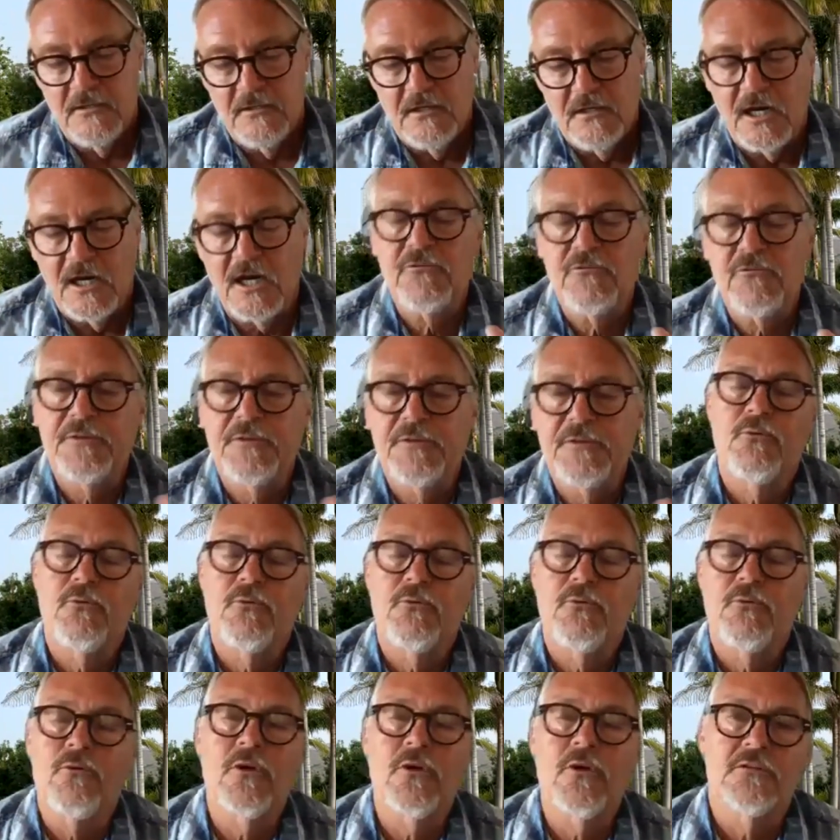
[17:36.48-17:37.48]
Our
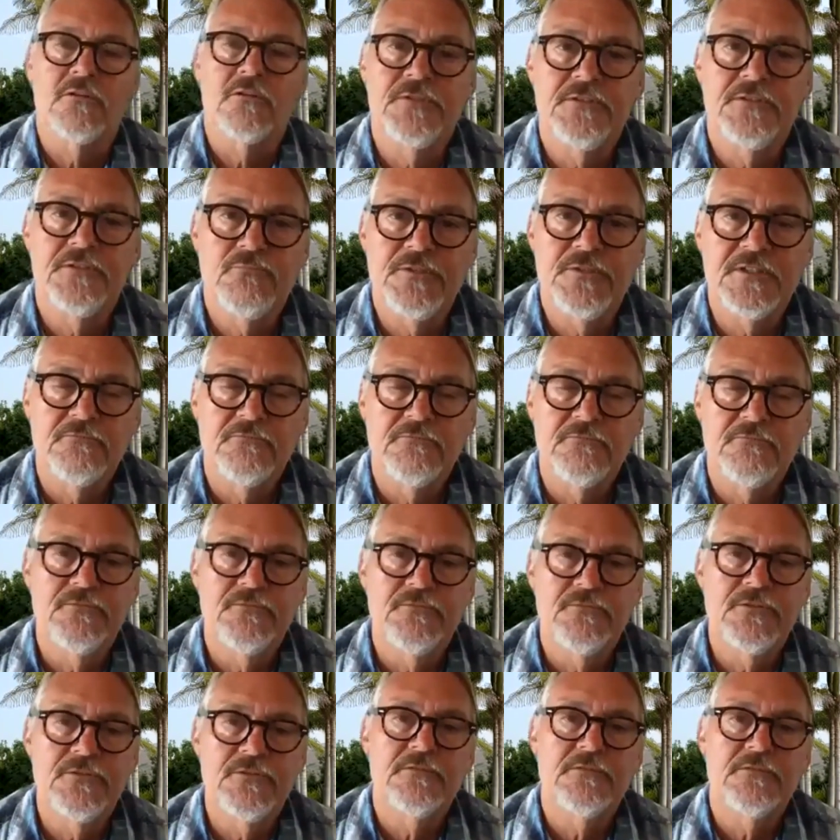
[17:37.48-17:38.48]
report, go
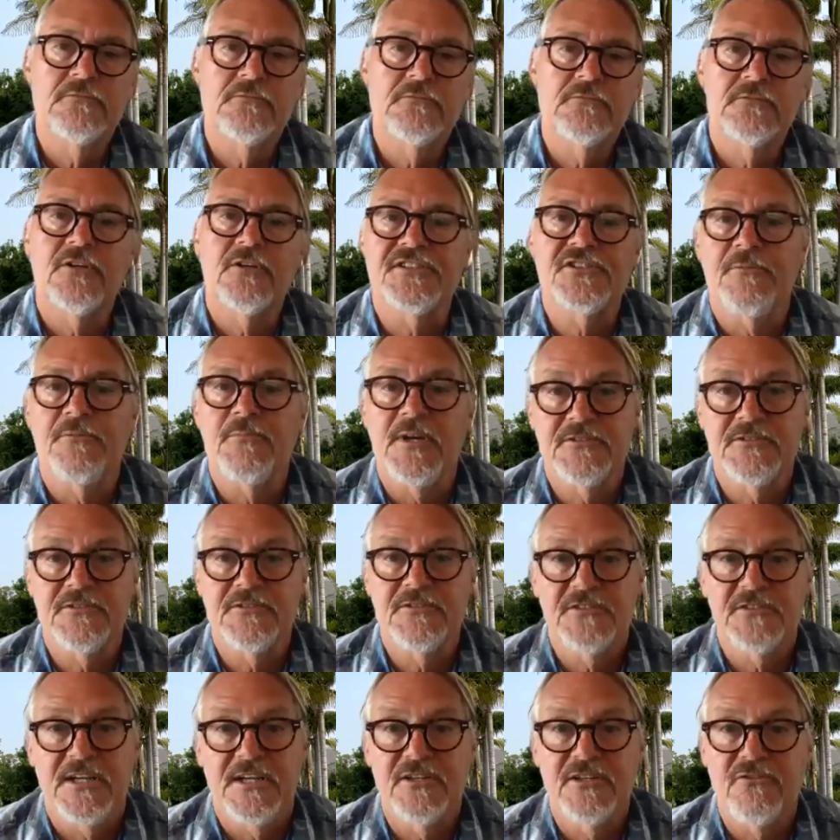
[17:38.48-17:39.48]
ahead, sir,
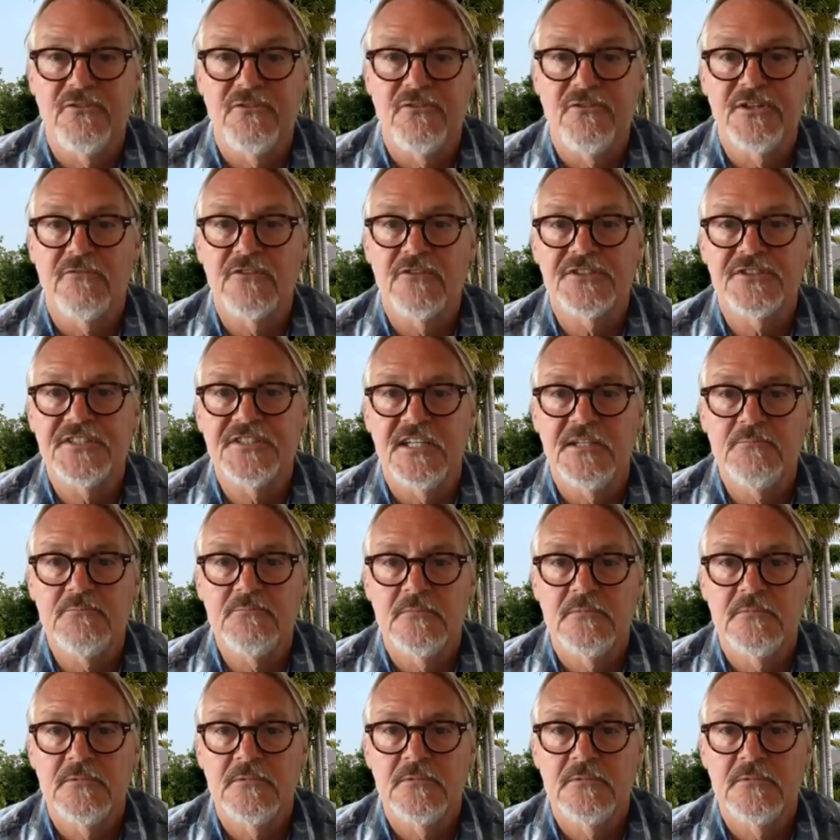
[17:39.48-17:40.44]
am I going over time?